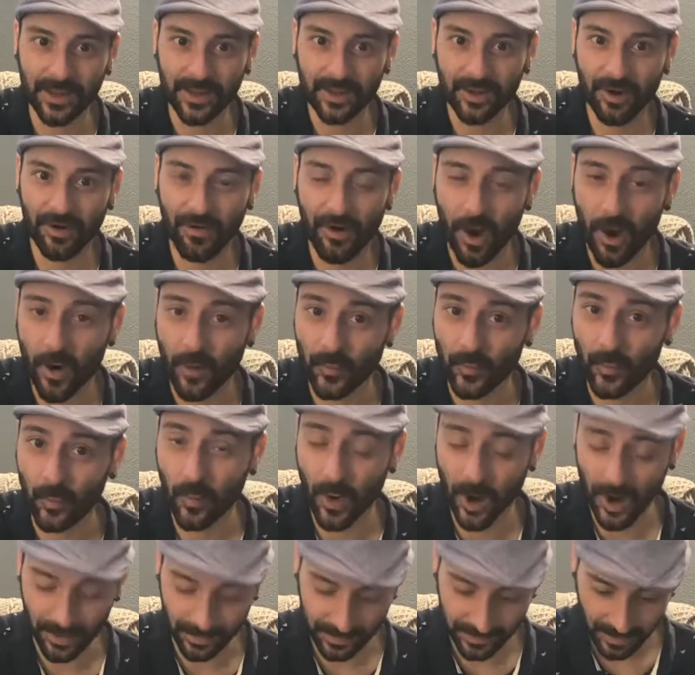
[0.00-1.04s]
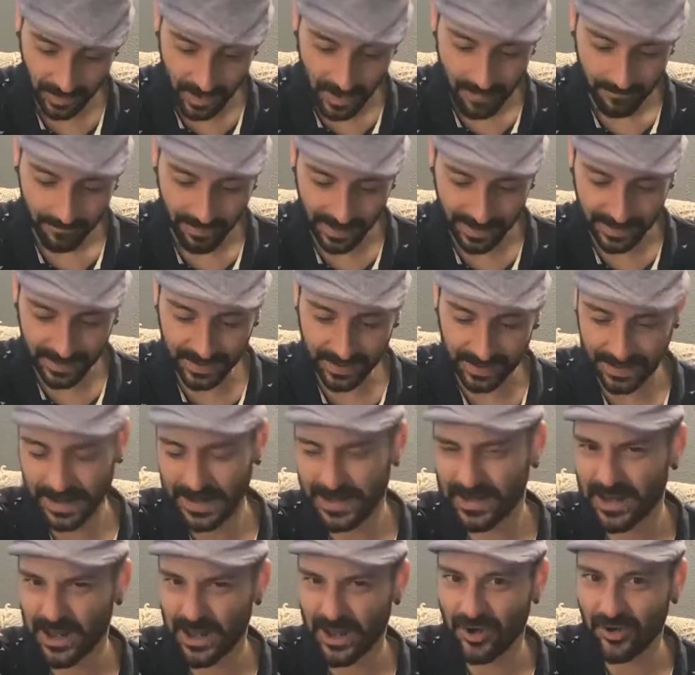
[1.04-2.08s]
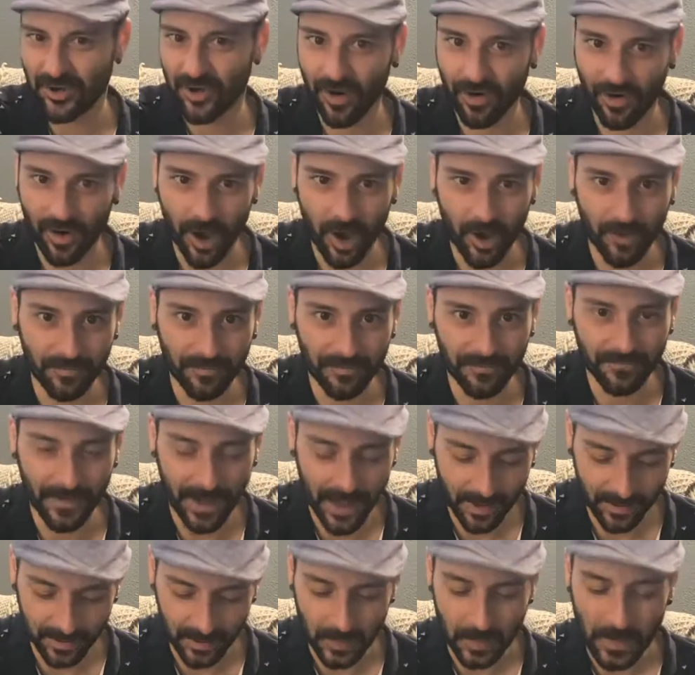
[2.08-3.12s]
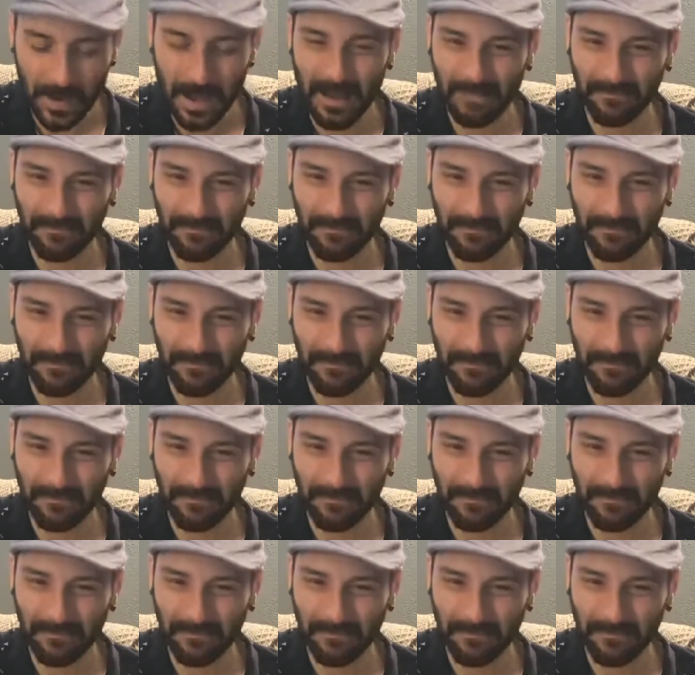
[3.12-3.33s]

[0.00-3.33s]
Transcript: your own worth, by standing in your own value,